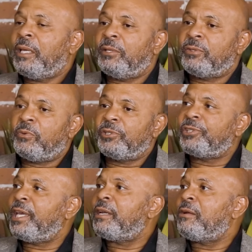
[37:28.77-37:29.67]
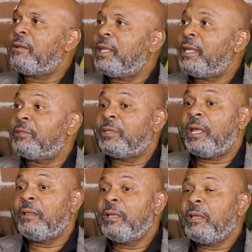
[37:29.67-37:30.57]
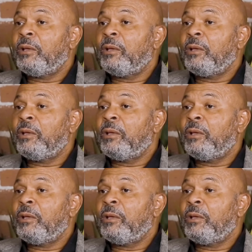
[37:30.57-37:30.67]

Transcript: And so we're staying in our lanes. Now,